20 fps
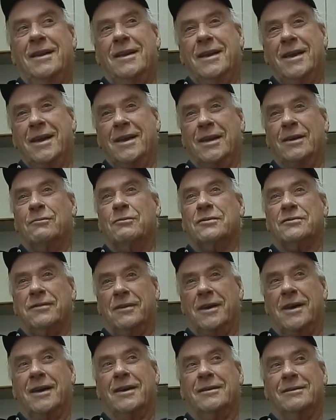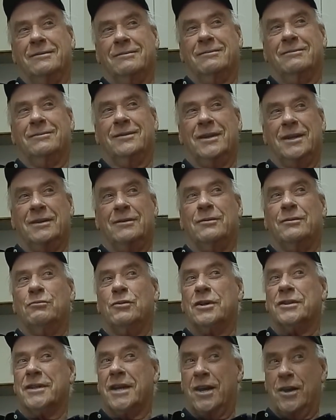And it was flying. It
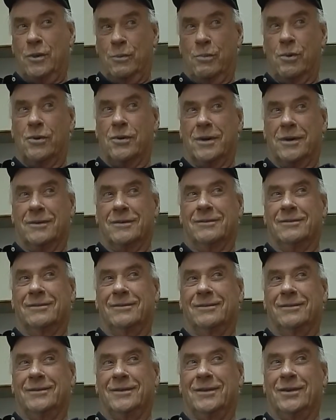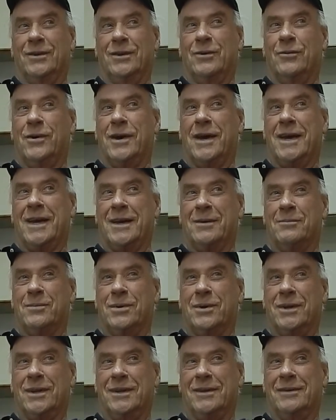was airborne, the only way I can
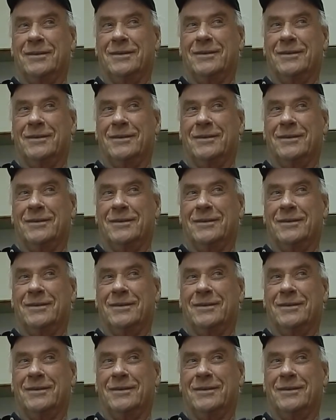put it.